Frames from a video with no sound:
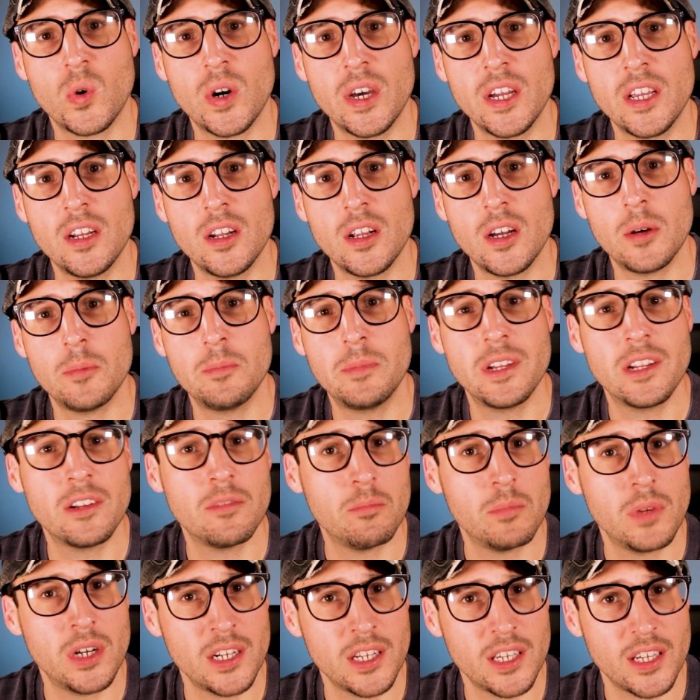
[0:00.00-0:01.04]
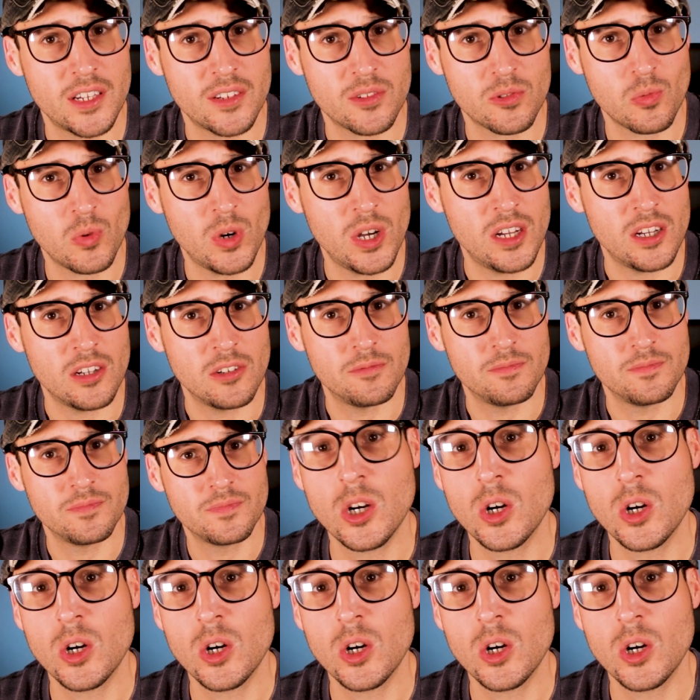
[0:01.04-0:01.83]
quite a bit of money as well.